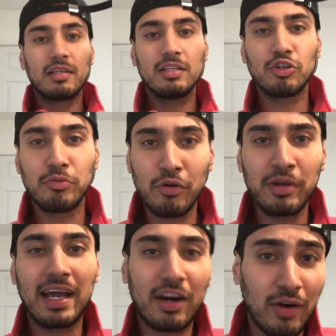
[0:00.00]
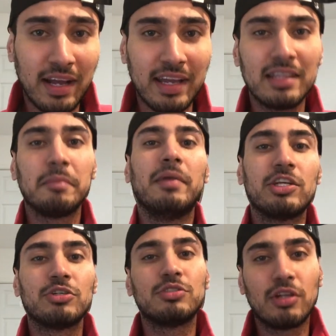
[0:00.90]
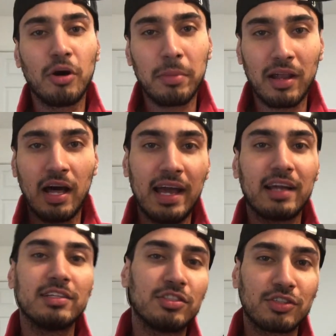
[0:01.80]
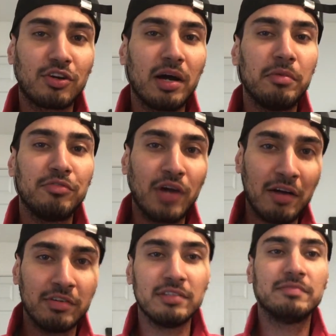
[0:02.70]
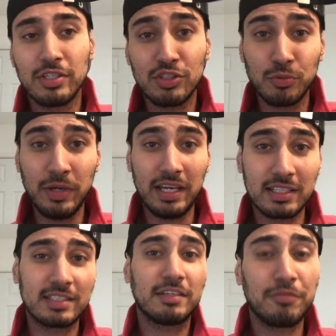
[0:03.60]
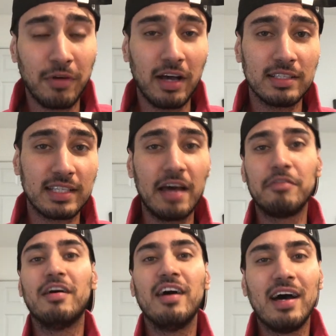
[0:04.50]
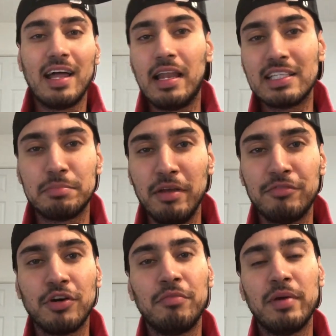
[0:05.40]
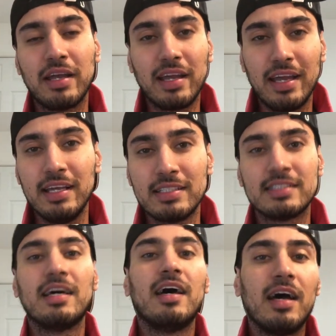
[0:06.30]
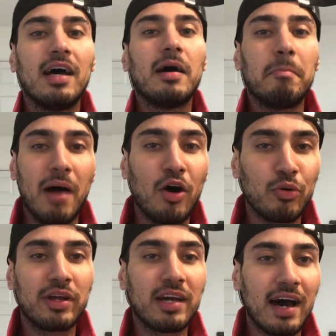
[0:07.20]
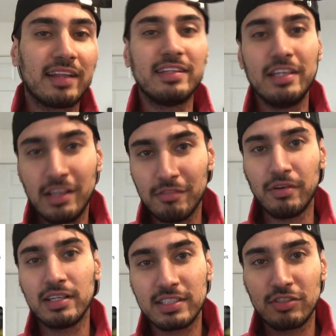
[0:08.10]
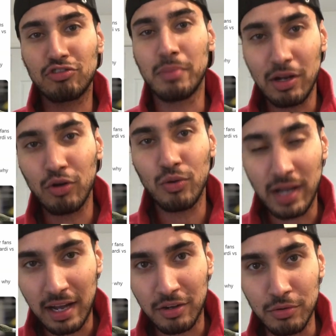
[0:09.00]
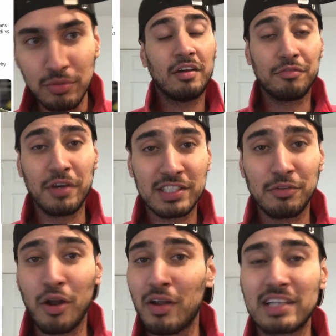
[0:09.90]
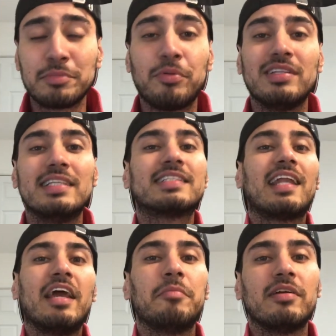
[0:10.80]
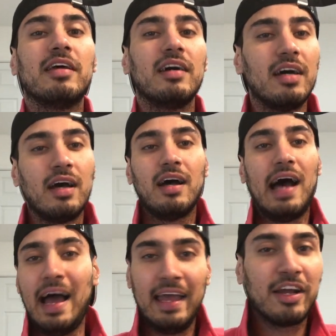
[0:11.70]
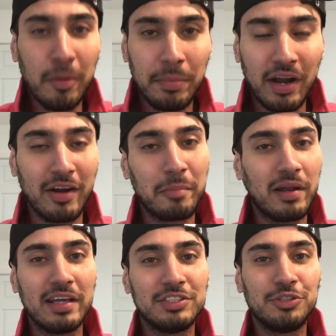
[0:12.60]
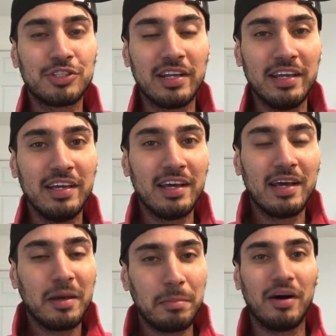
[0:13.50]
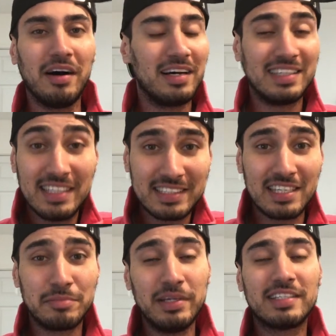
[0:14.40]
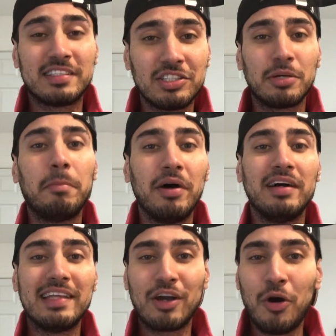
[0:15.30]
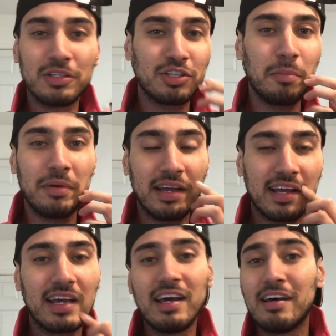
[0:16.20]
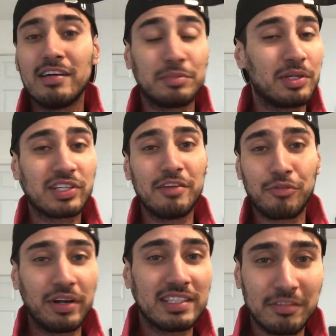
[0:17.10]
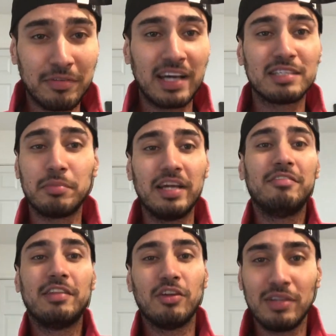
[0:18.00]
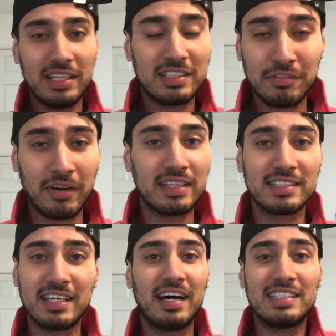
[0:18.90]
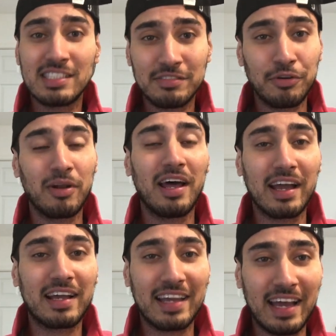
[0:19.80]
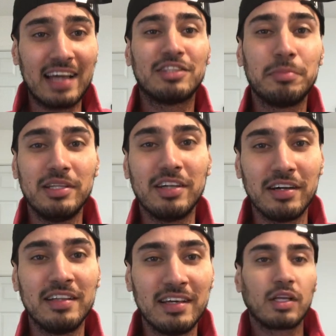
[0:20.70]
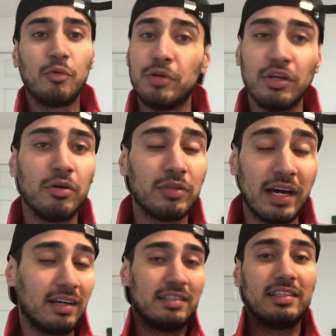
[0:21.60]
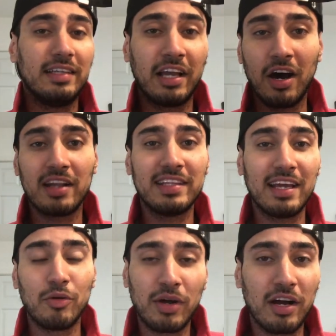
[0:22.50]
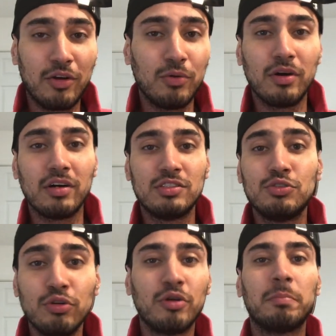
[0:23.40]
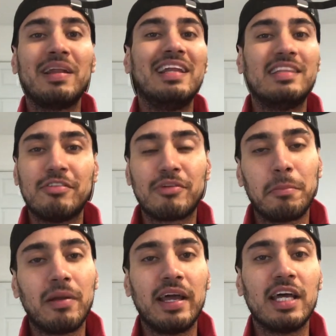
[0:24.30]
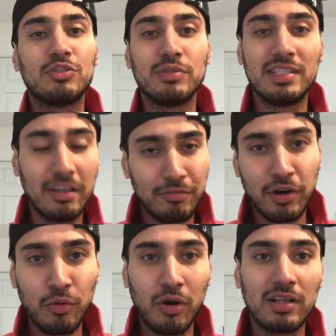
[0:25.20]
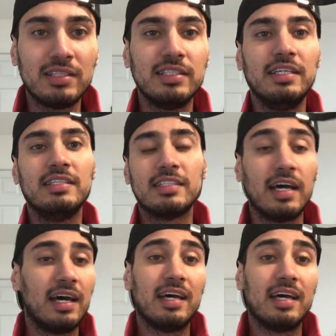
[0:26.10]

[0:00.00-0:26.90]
So before we get cracking, make sure to drop a like and subscribe if you haven't. So this week's first ever Let's Beef topic is Mauro Icardi versus Romelu Lukaku. But first of all, I'd like to put a disclaimer that I hate comparing players usually, but this has been such a burning hot topic, especially for Inter fans, but even non-Inter fans, that I just feel like it had to be done. We know that Icardi and Lukaku are two completely different players with different qualities.